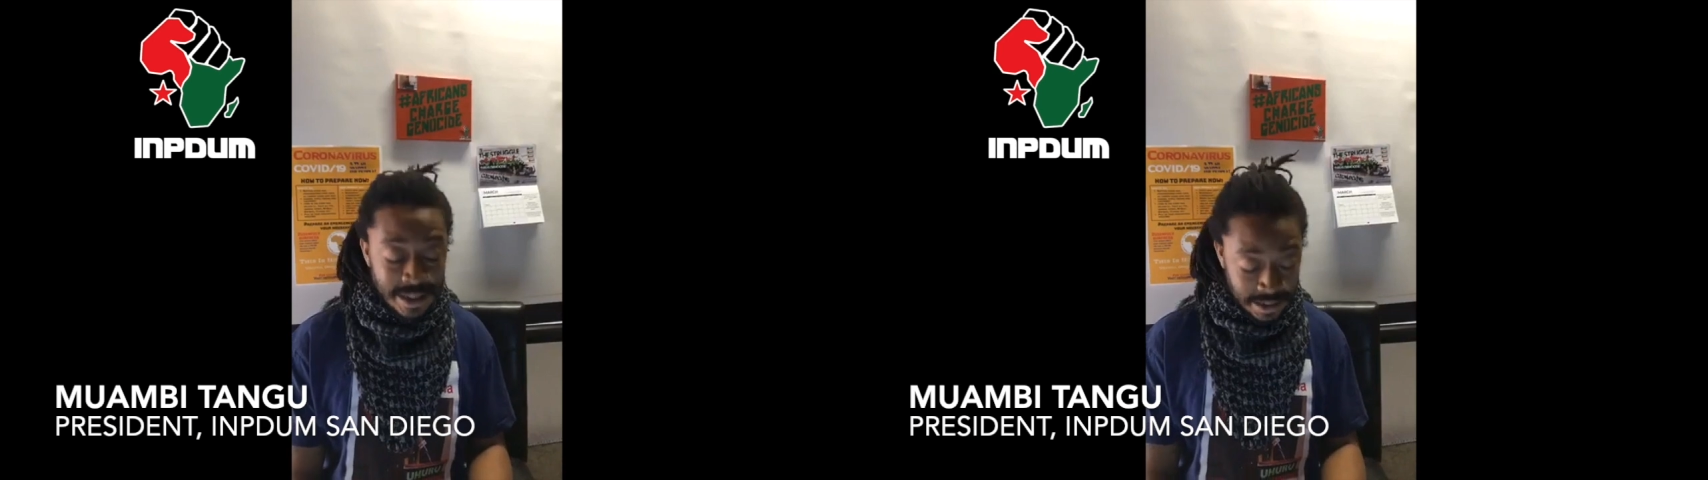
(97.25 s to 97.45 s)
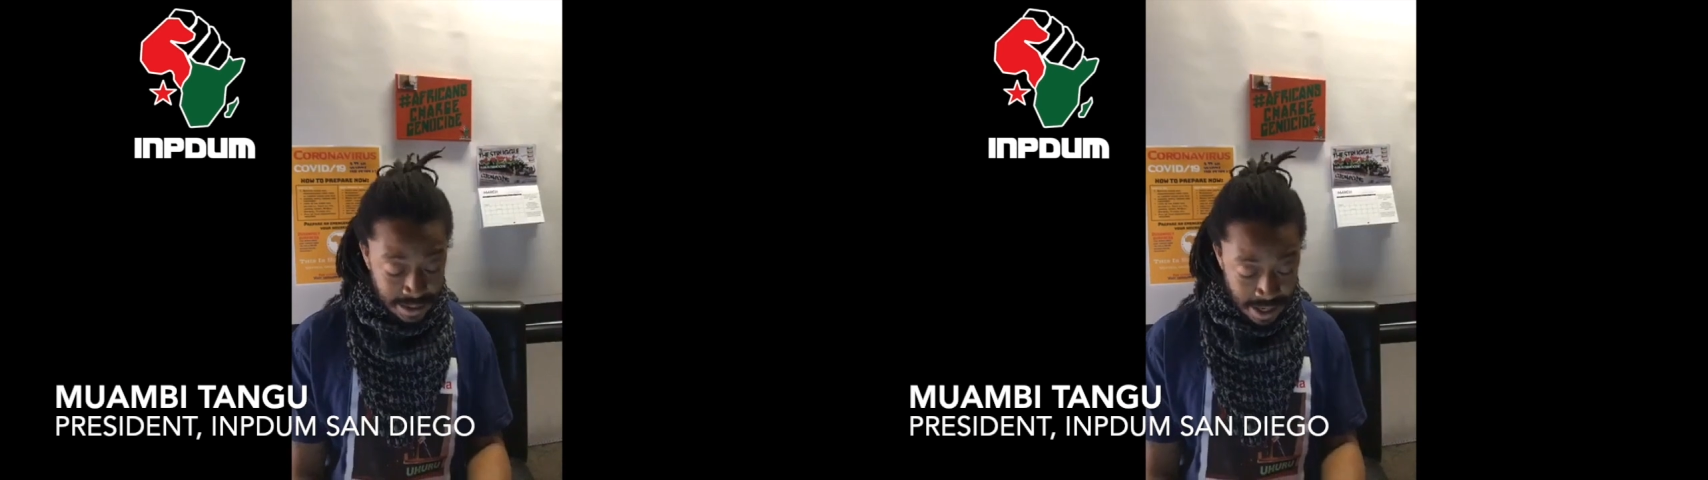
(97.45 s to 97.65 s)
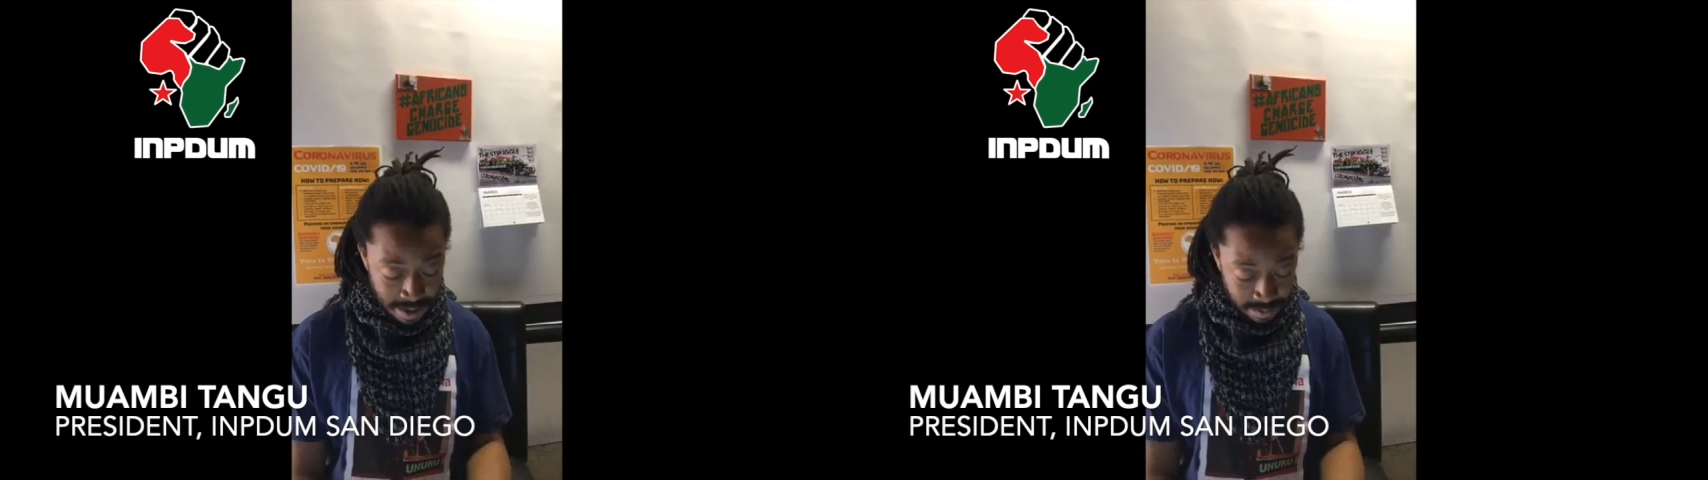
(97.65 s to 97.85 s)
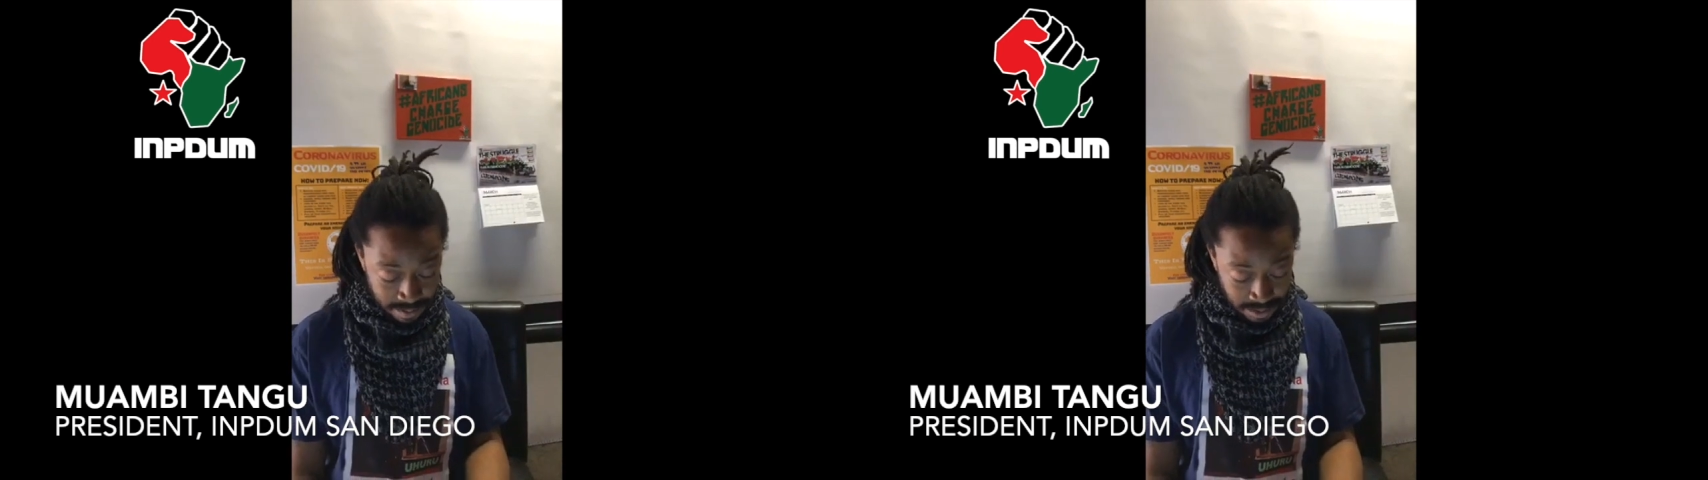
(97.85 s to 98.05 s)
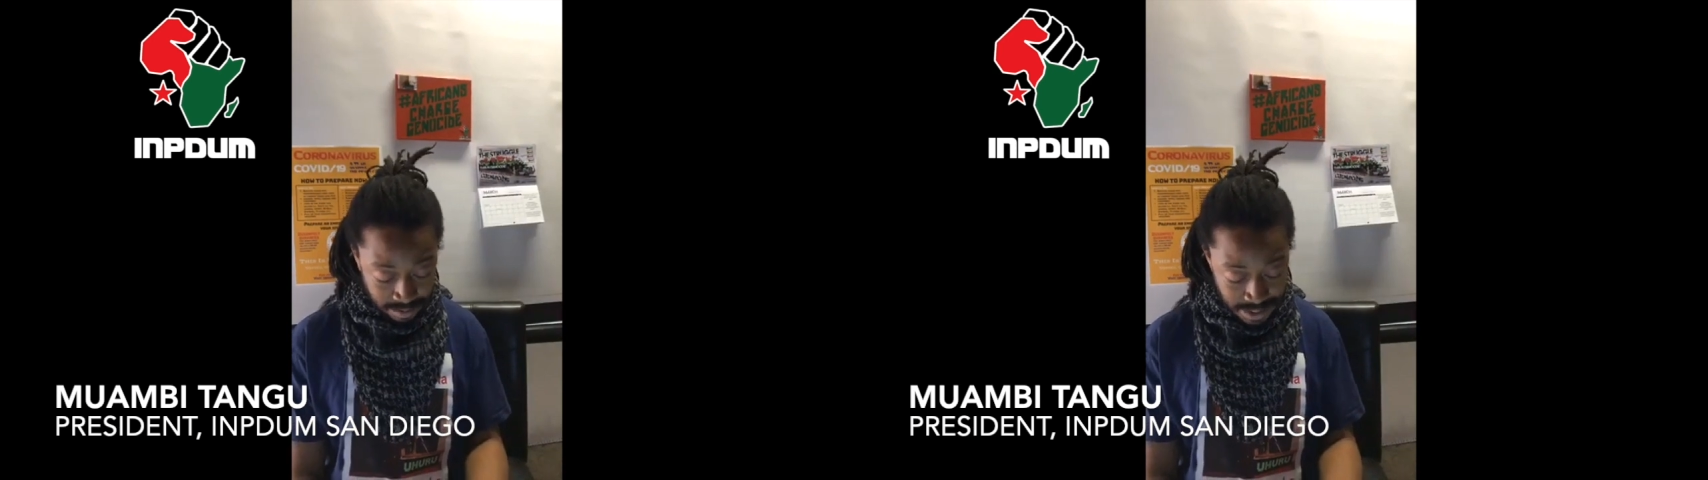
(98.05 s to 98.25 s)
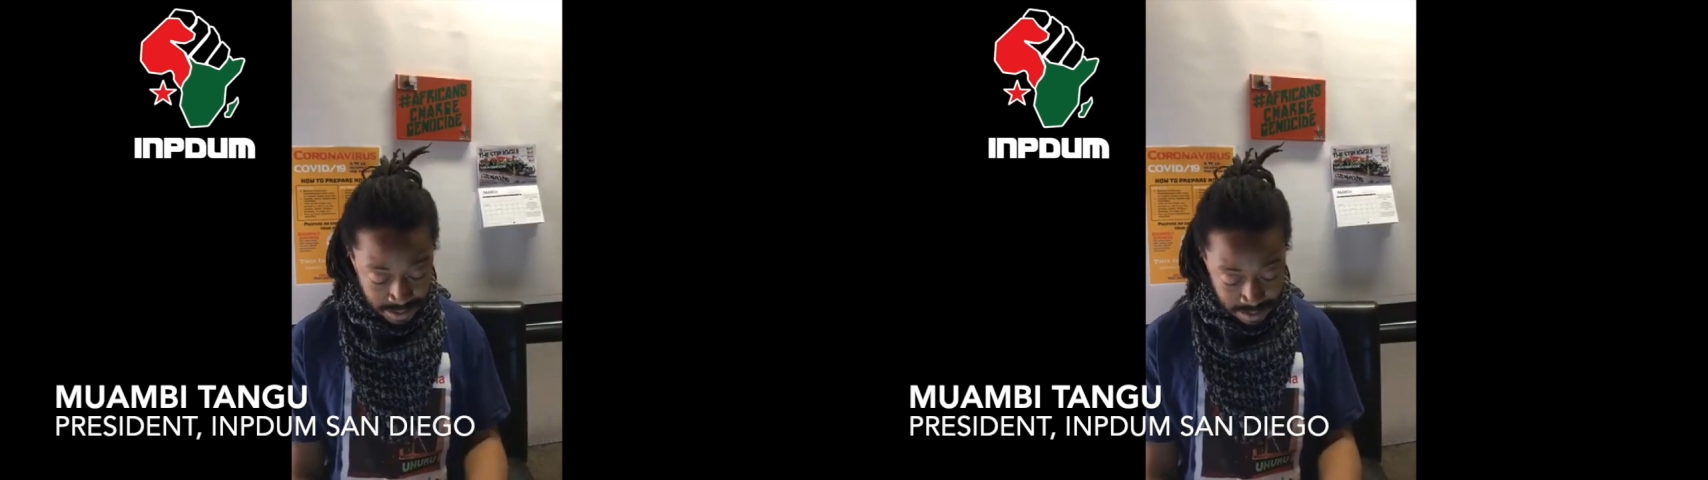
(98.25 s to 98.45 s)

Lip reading: Today was crazy.